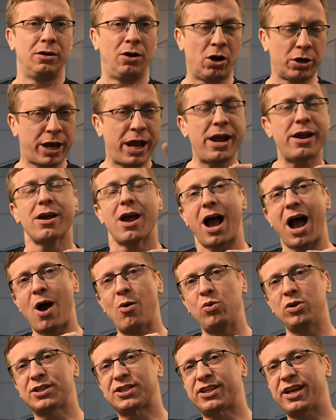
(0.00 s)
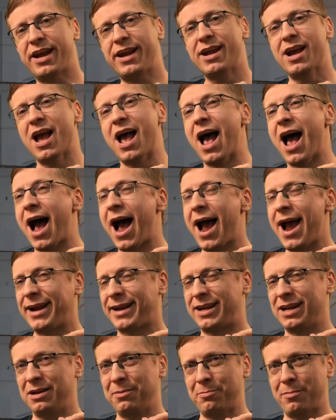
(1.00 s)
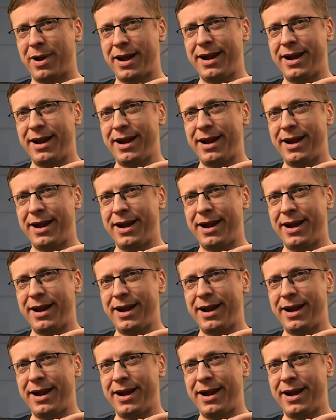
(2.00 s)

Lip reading: Okay, I will say I can